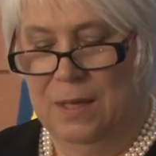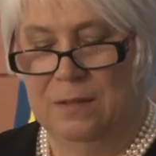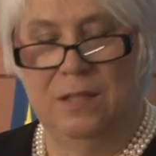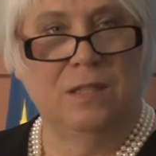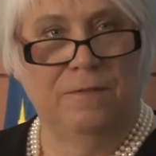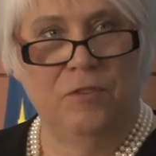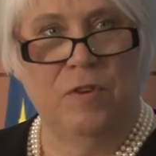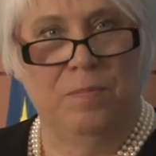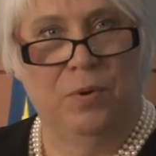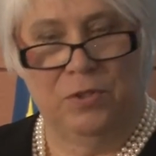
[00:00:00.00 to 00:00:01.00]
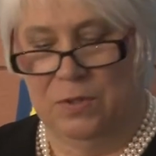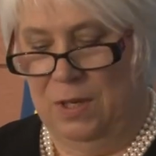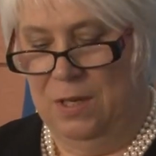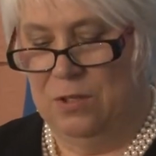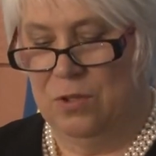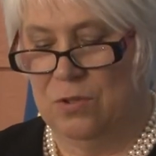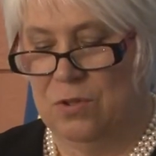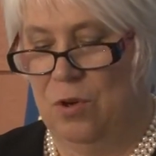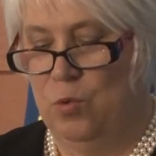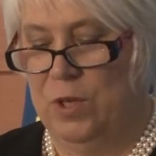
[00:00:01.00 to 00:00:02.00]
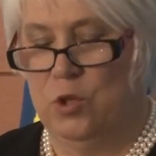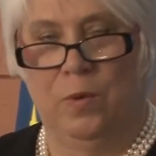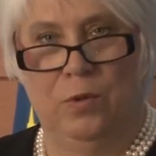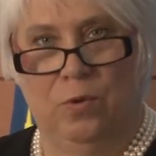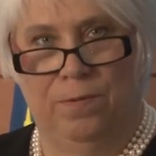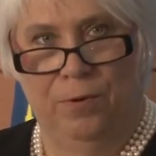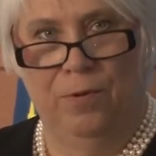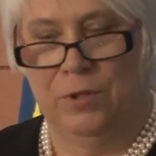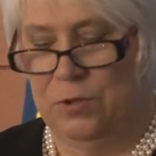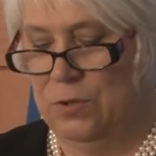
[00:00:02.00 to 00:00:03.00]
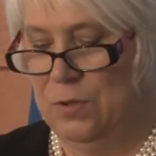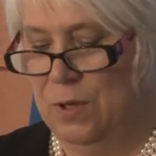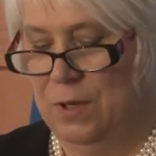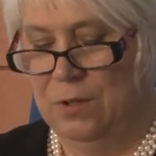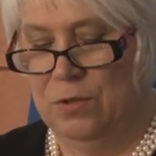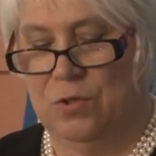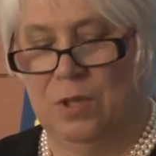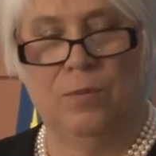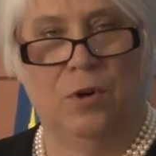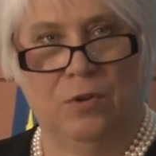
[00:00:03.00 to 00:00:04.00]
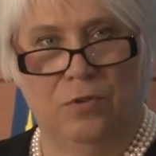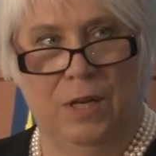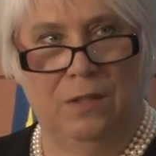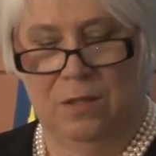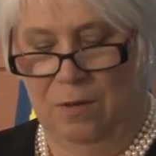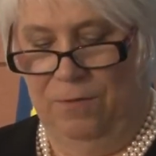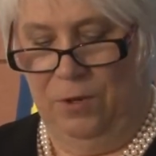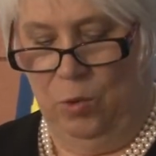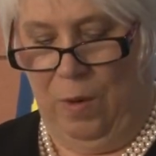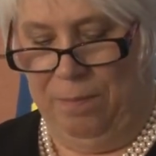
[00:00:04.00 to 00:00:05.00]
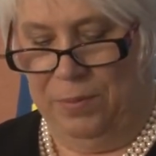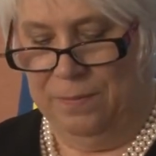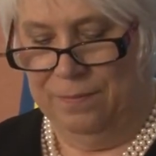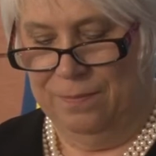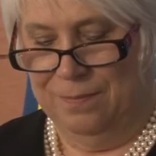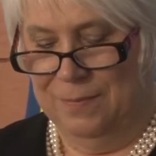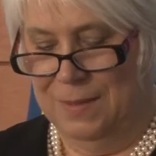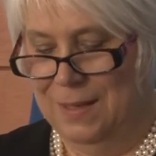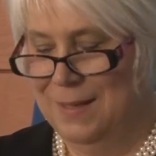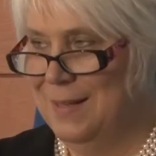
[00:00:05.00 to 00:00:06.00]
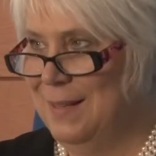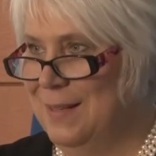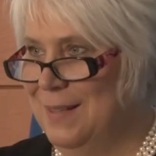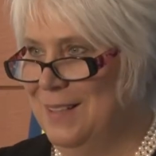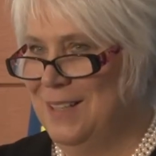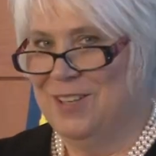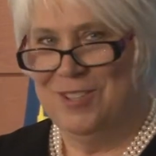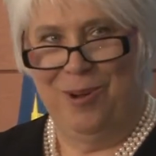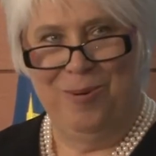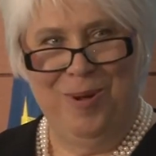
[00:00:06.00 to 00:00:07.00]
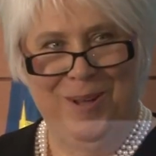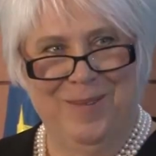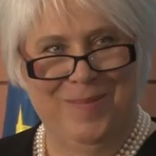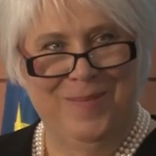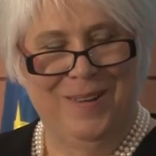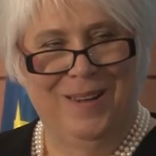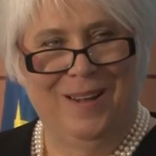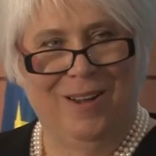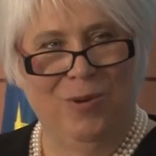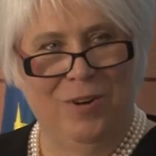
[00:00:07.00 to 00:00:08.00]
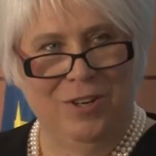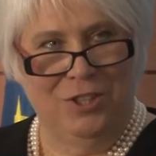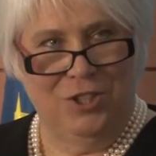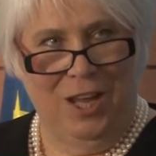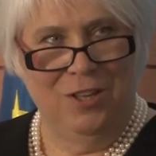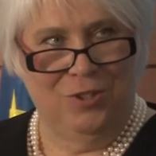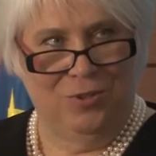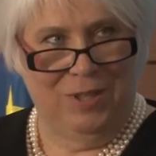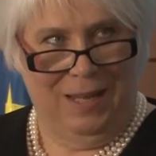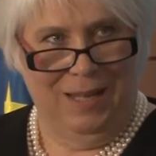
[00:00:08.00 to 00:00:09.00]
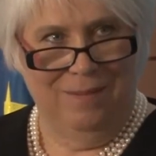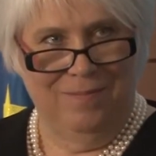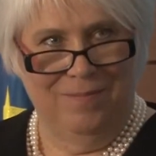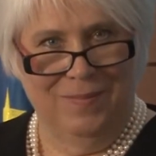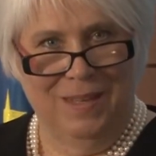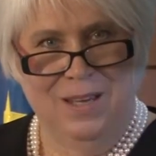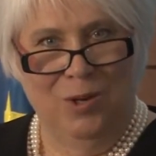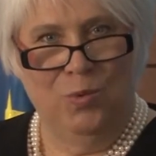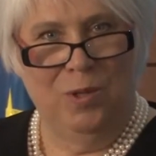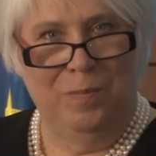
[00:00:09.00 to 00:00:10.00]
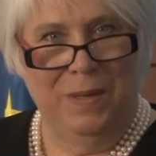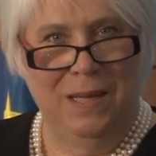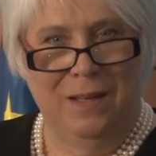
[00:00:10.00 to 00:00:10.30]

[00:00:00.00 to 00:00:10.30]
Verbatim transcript: These are very important issues on which we look forward to some concrete follow-up. So our exchange today will be